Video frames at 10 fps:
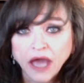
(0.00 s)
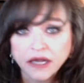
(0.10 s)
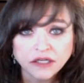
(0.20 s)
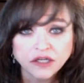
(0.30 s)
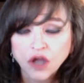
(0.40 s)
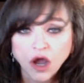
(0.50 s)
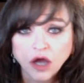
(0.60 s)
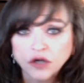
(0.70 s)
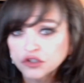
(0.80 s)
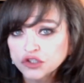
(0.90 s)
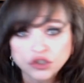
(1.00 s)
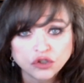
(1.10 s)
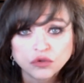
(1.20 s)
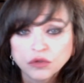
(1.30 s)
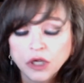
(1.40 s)
adding a god or
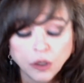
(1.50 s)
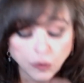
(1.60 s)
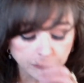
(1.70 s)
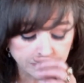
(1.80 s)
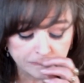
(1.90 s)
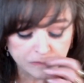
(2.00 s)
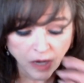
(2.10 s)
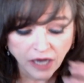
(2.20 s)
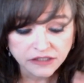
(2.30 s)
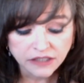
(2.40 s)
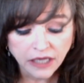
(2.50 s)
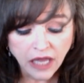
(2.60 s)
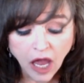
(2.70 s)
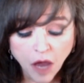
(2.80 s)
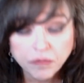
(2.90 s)
two or subtracting.